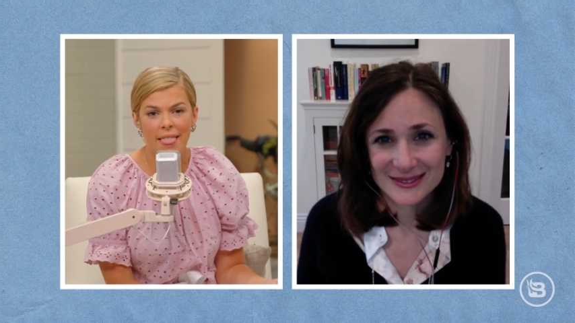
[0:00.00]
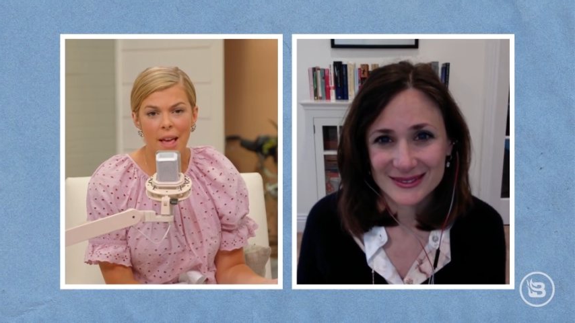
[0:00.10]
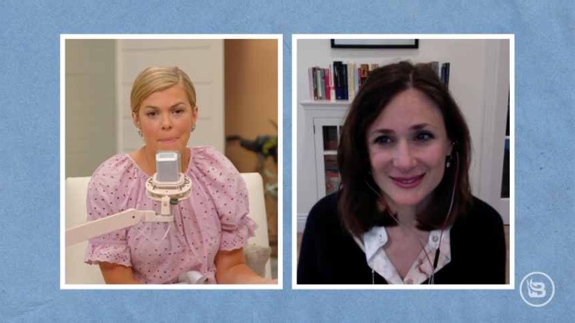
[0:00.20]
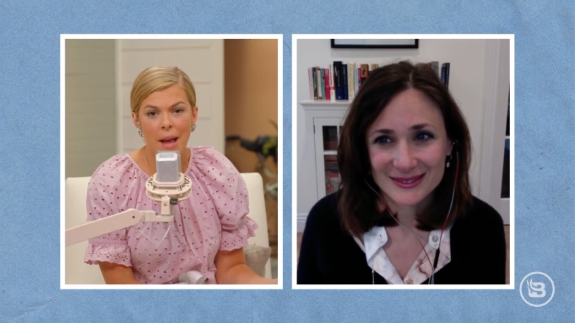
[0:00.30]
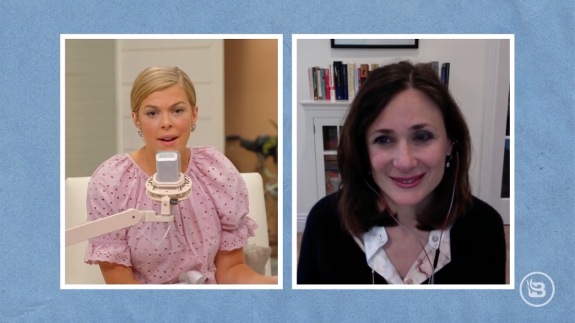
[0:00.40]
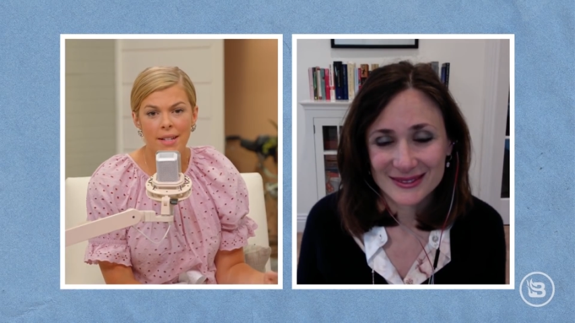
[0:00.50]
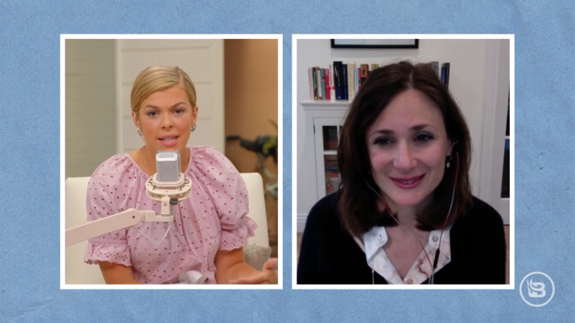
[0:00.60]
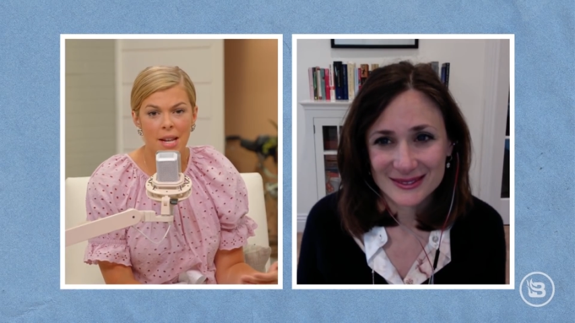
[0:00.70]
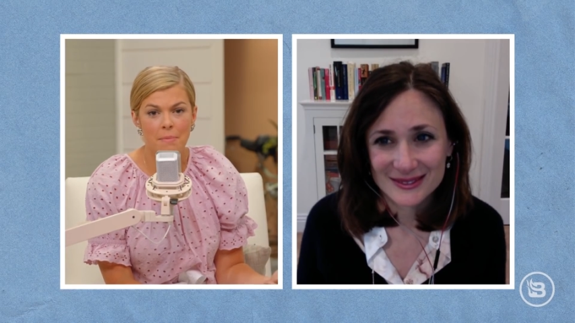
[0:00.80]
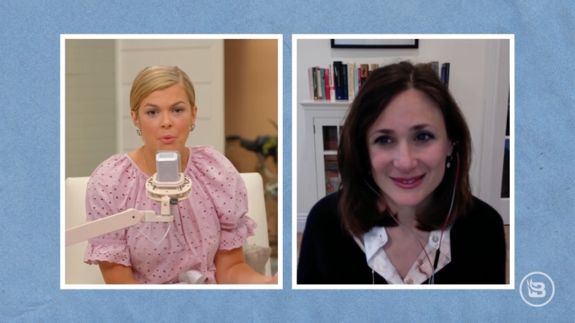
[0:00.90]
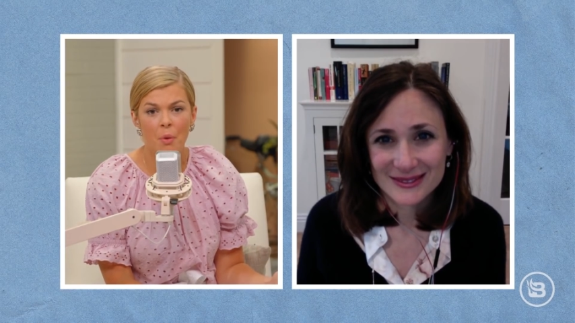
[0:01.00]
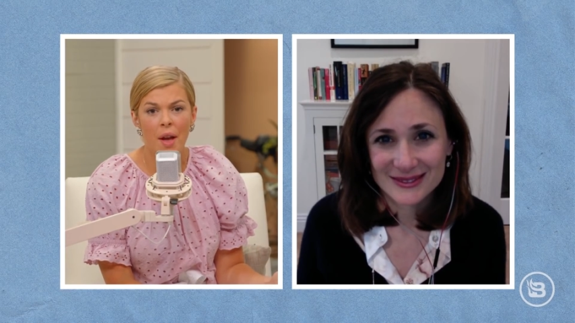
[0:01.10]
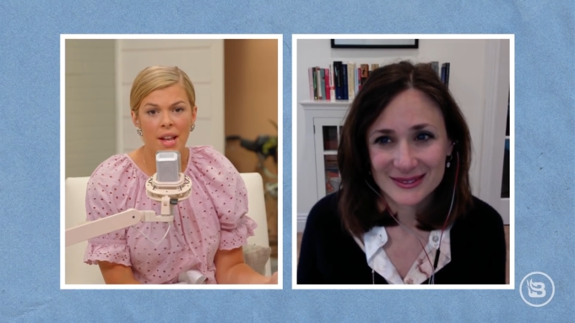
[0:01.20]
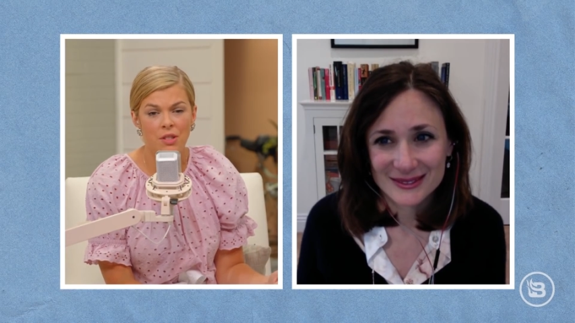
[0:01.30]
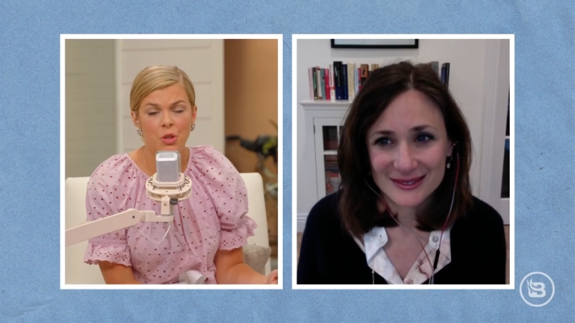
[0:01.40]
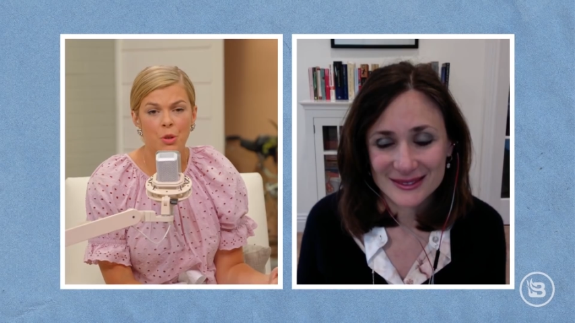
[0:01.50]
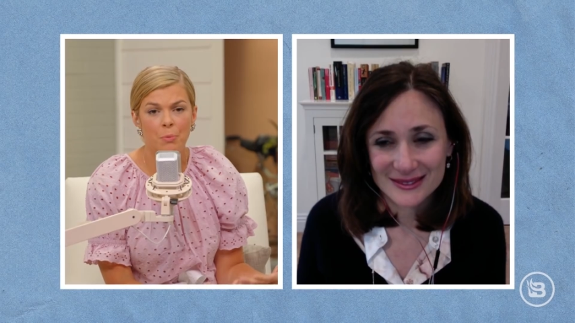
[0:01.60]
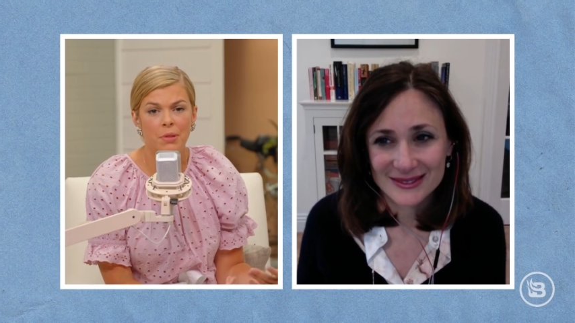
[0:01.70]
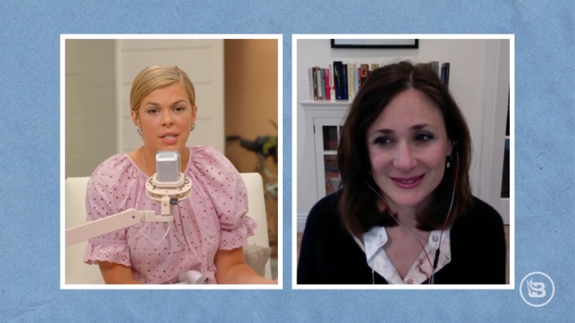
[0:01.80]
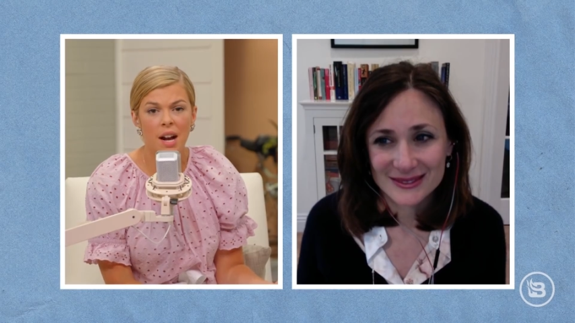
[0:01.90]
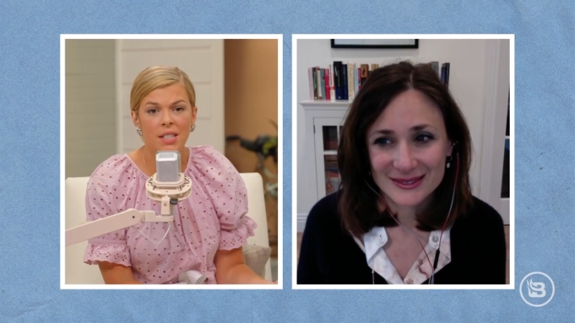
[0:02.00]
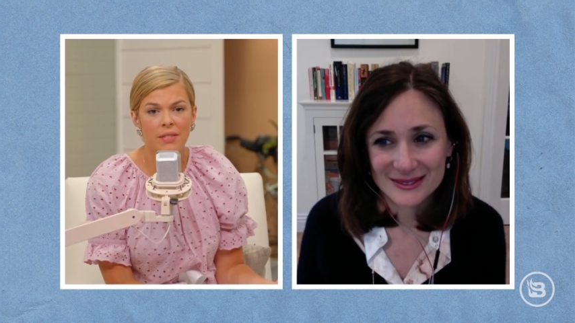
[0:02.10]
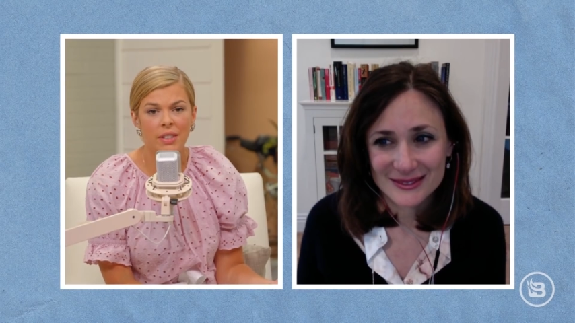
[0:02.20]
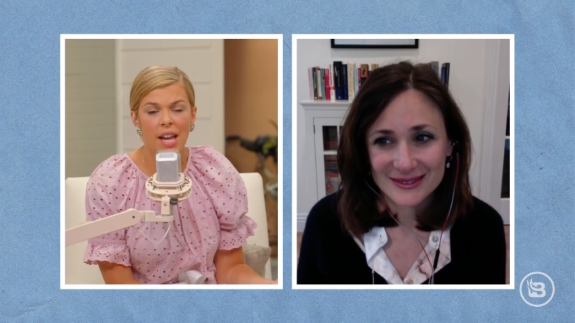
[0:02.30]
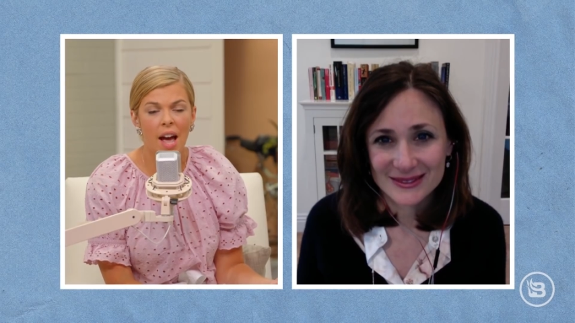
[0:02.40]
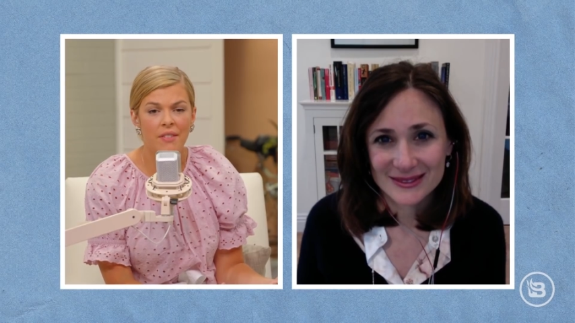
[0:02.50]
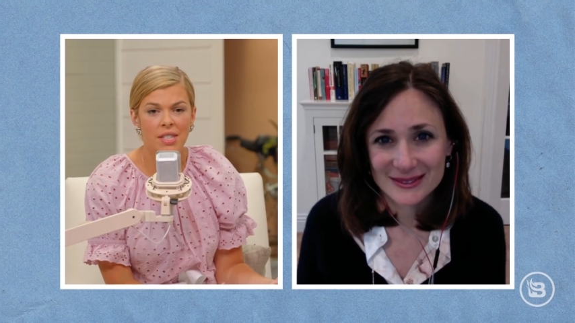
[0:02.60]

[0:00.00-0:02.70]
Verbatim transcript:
Speaker 1: that parents can employ to productively have a